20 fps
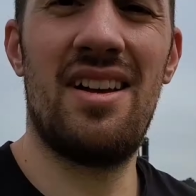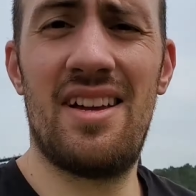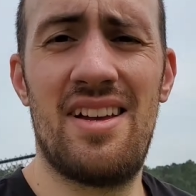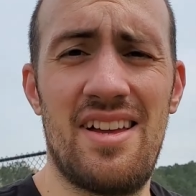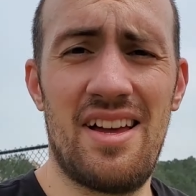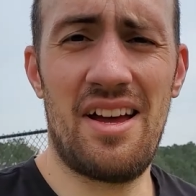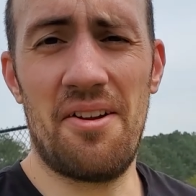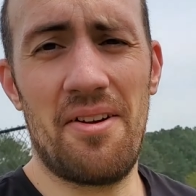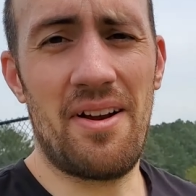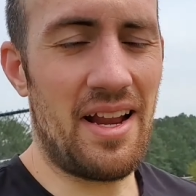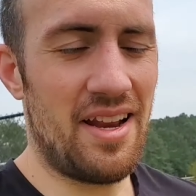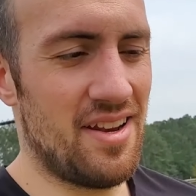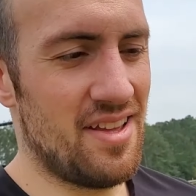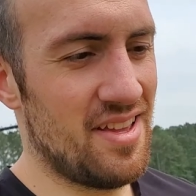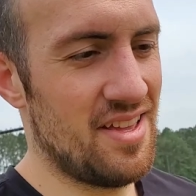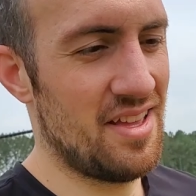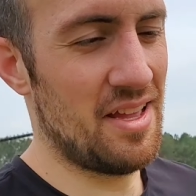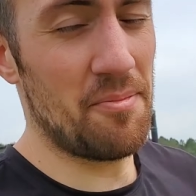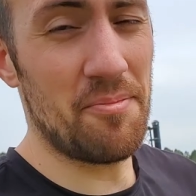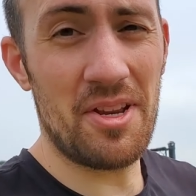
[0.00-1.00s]
Alright,
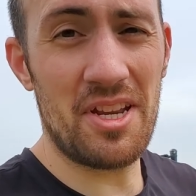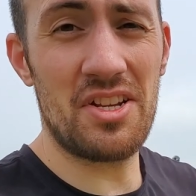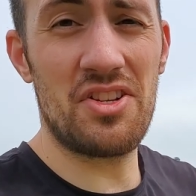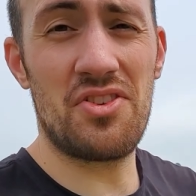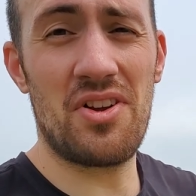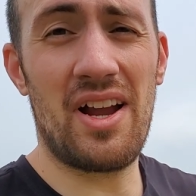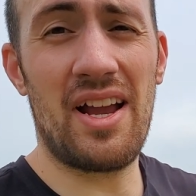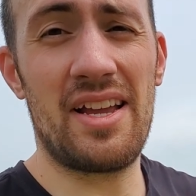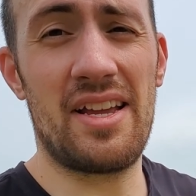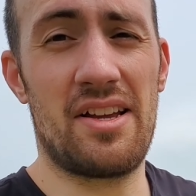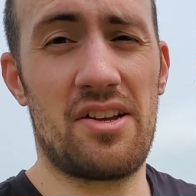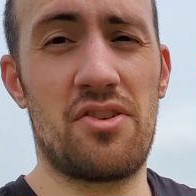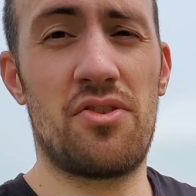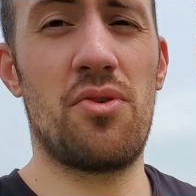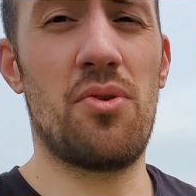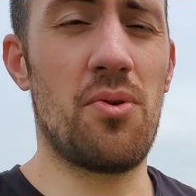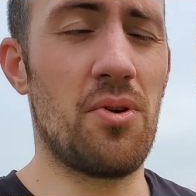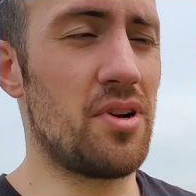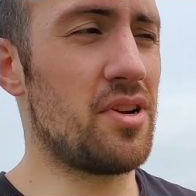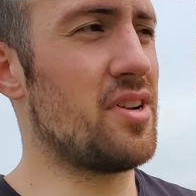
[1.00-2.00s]
I'm gonna try a
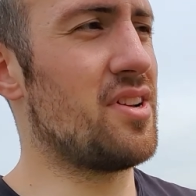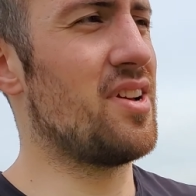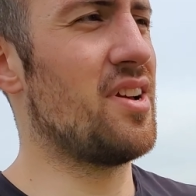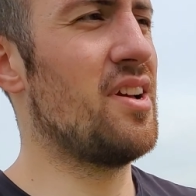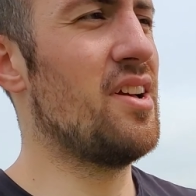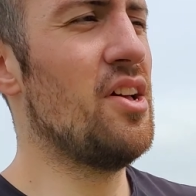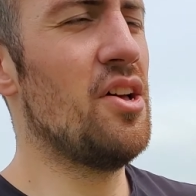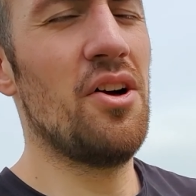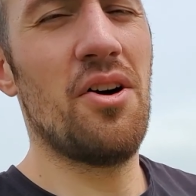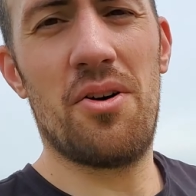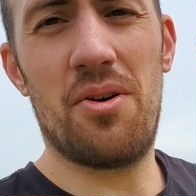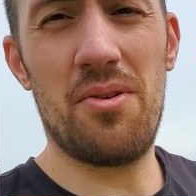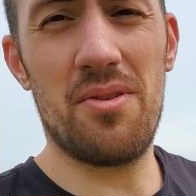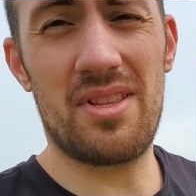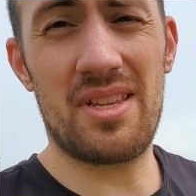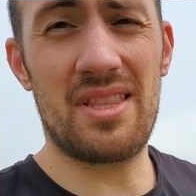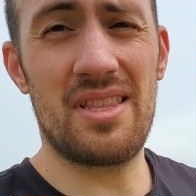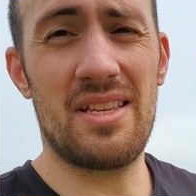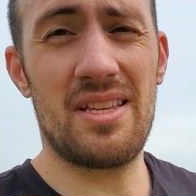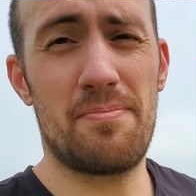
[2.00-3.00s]
cork
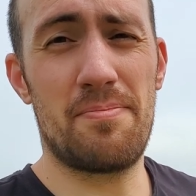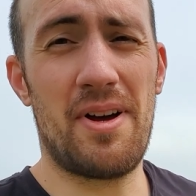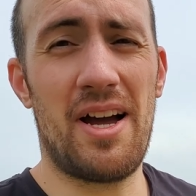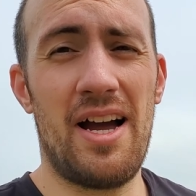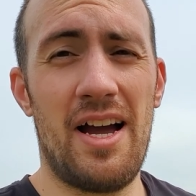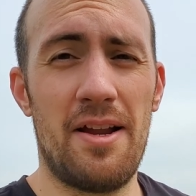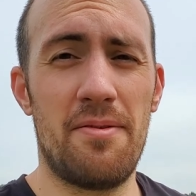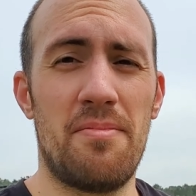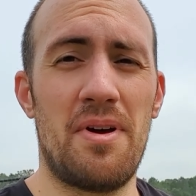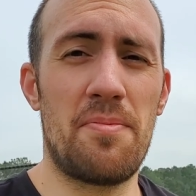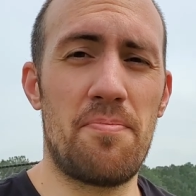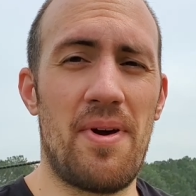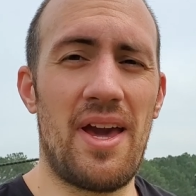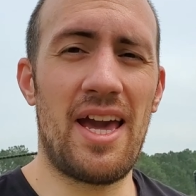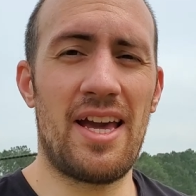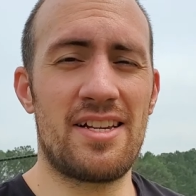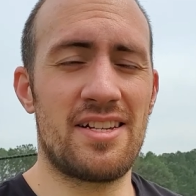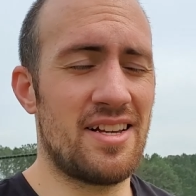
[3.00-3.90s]
holding this behind my back.